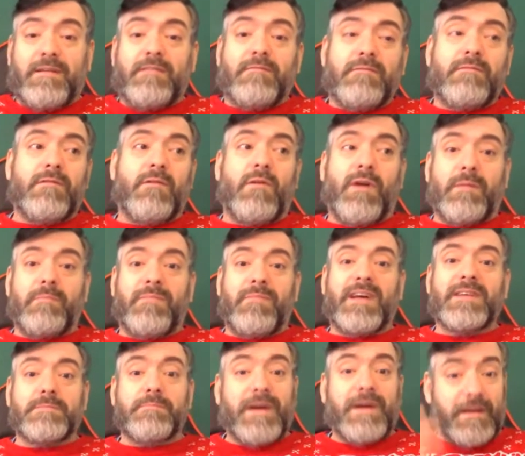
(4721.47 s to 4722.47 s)
Well, that's
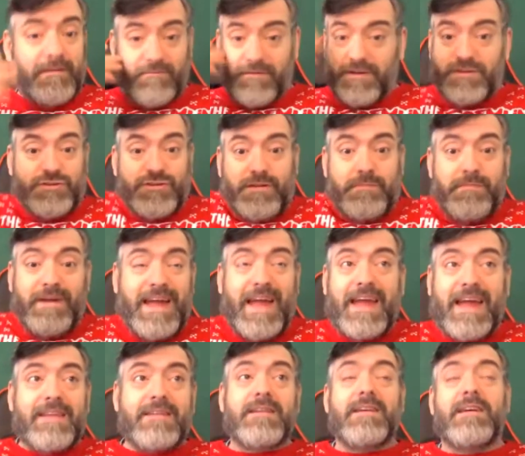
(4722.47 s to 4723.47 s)
my vision in my
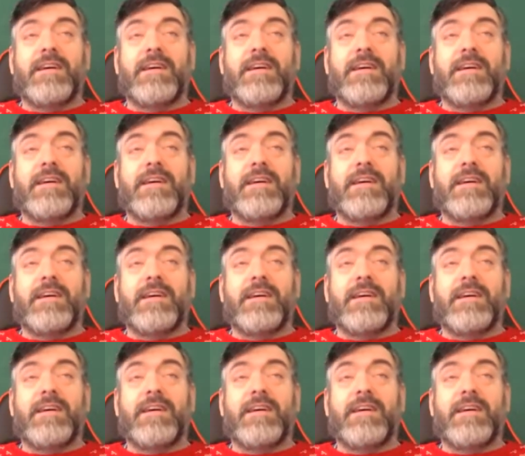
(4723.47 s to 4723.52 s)
head.